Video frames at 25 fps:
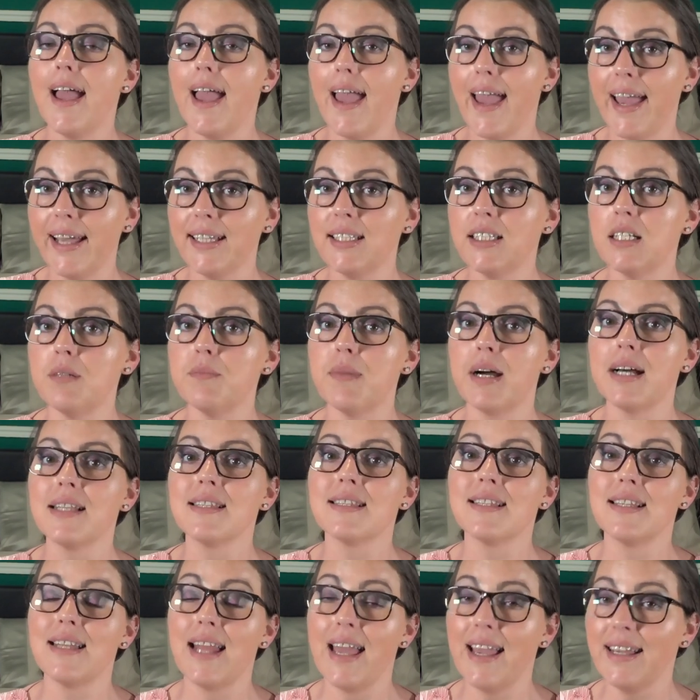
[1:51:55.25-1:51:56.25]
18
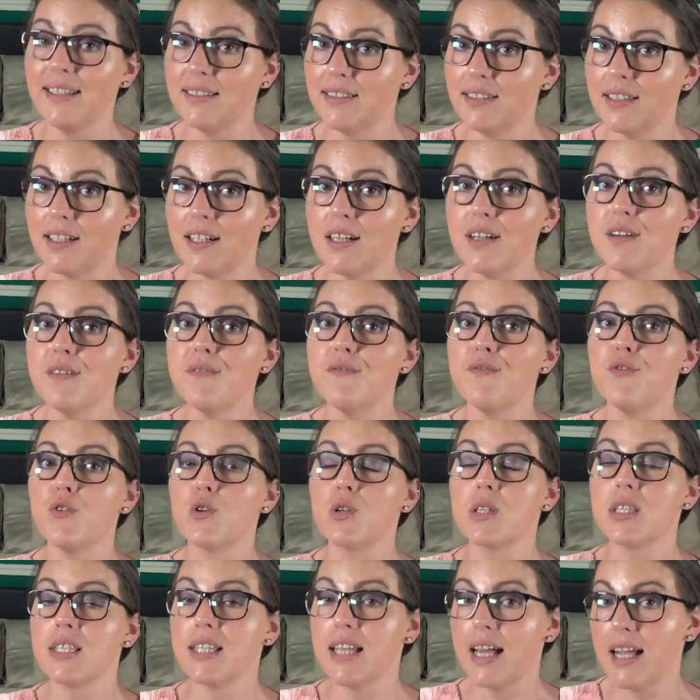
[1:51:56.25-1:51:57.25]
months later
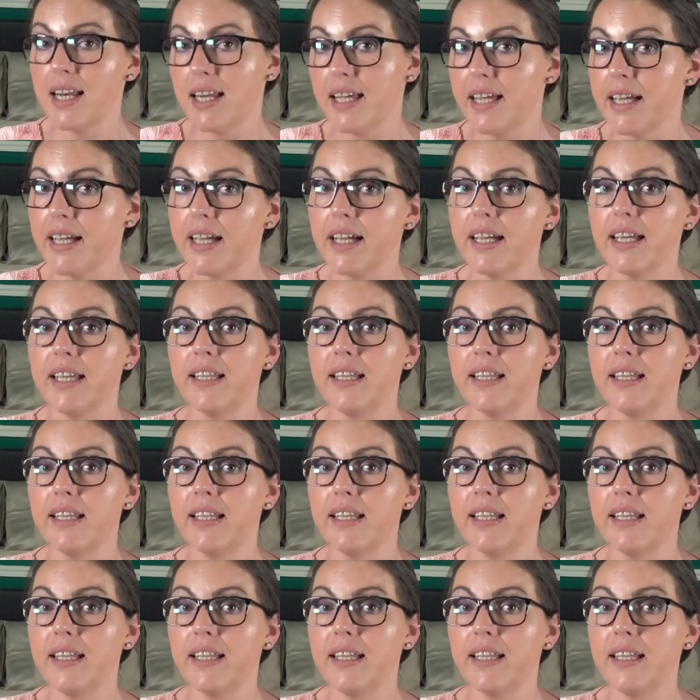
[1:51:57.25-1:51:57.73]
for selling